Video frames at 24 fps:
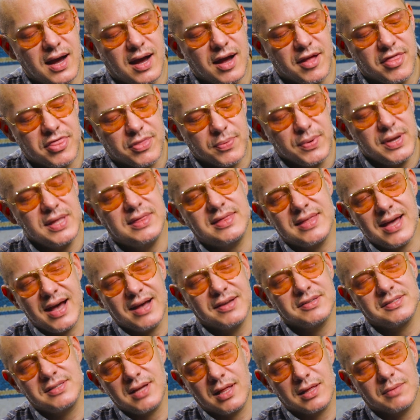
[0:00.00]
A
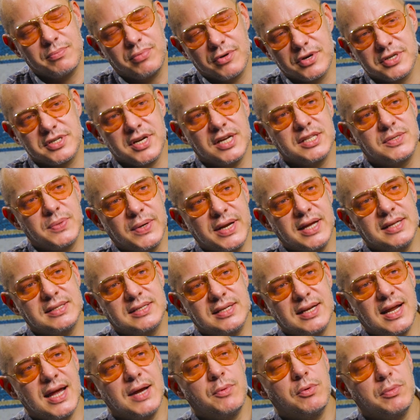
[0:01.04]
$3,000 Porsche 928
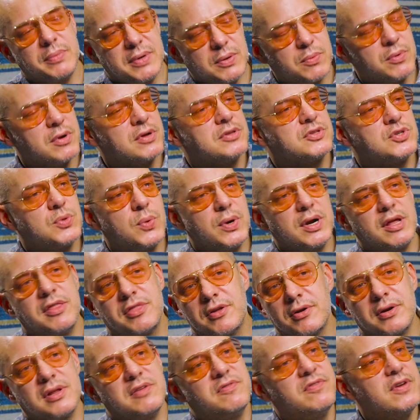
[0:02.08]
today will be worth $20,
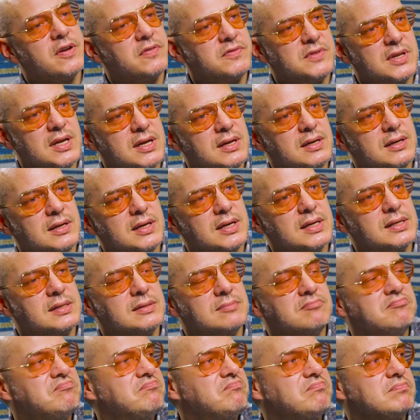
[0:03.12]
$30, $50
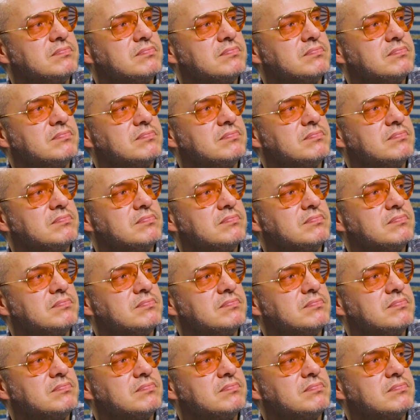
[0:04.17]
in